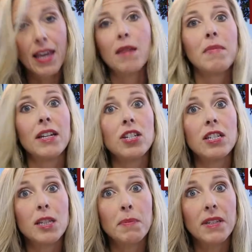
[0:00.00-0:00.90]
He
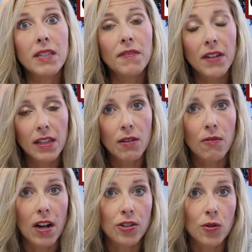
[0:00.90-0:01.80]
mentioned specifically
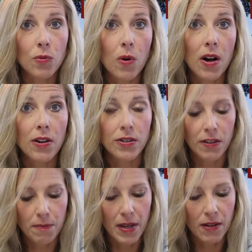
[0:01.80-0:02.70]
Roger Waters
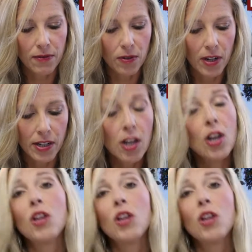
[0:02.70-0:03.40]
of Pink Floyd,